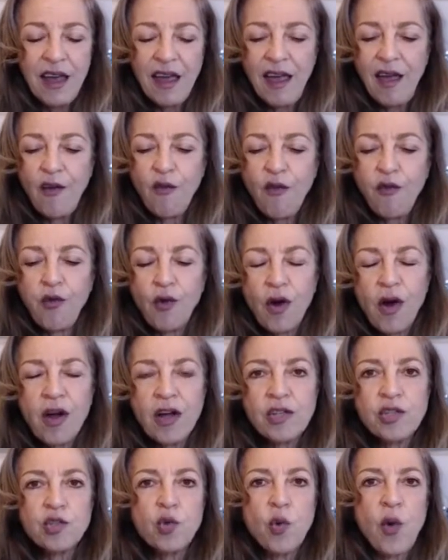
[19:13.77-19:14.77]
and for
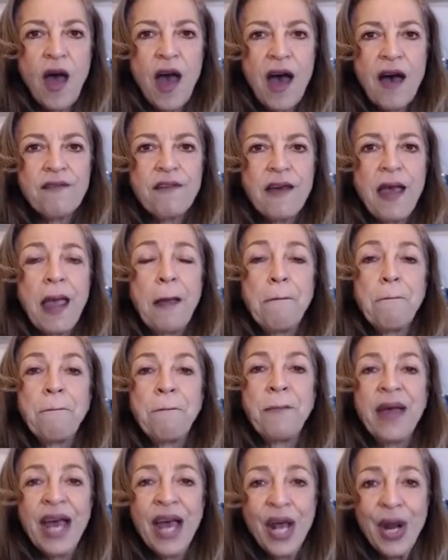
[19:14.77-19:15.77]
us to have a
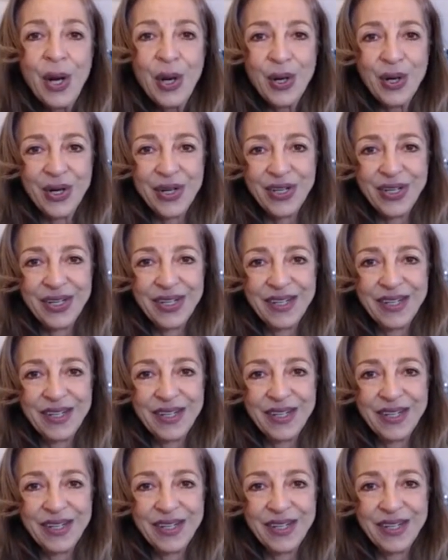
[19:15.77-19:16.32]
better,